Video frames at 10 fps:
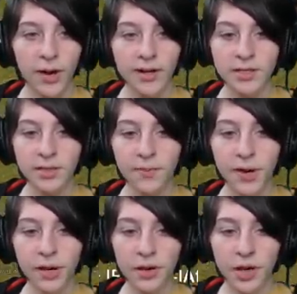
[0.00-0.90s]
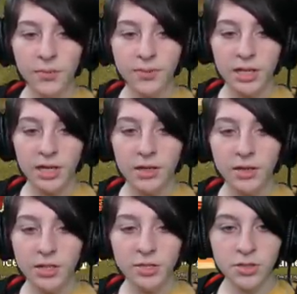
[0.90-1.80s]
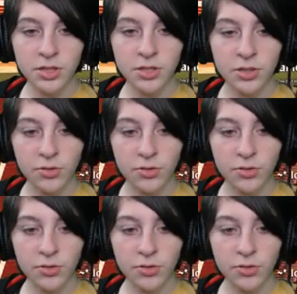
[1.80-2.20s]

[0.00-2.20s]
does the bear look updated? This looks so